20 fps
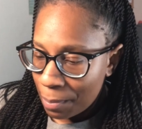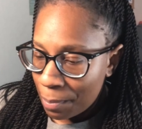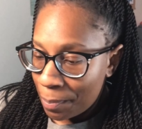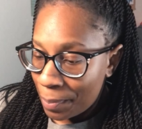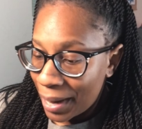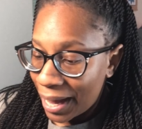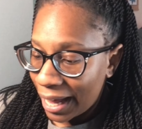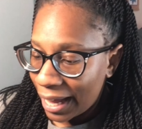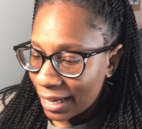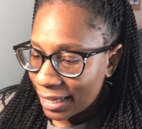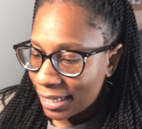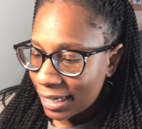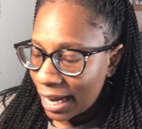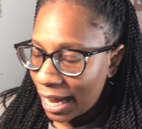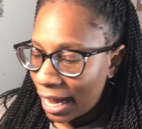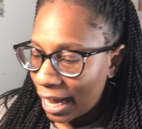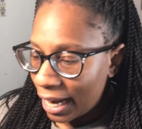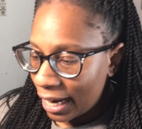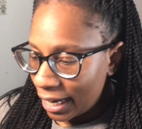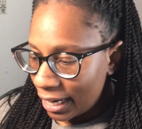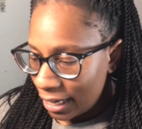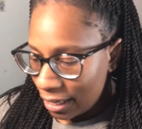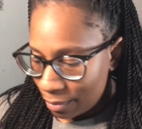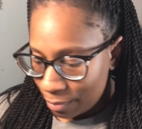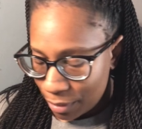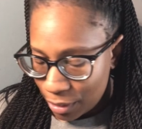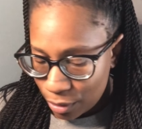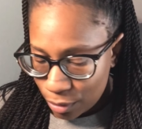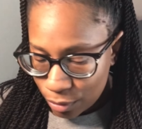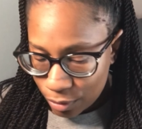but I am
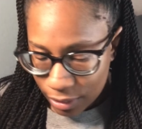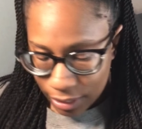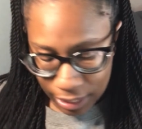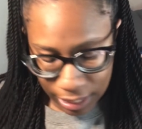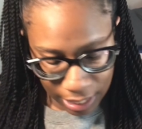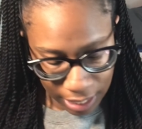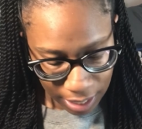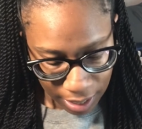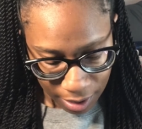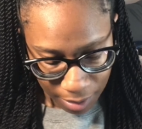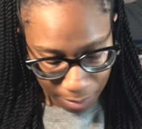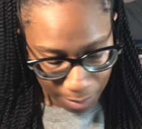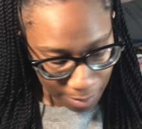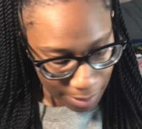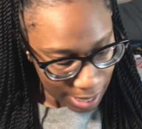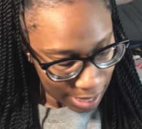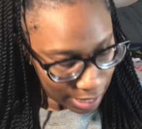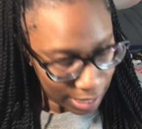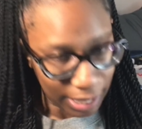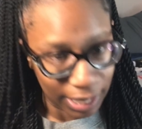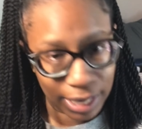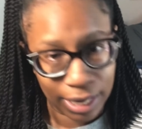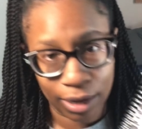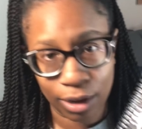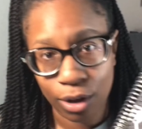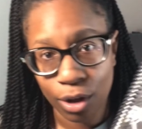using my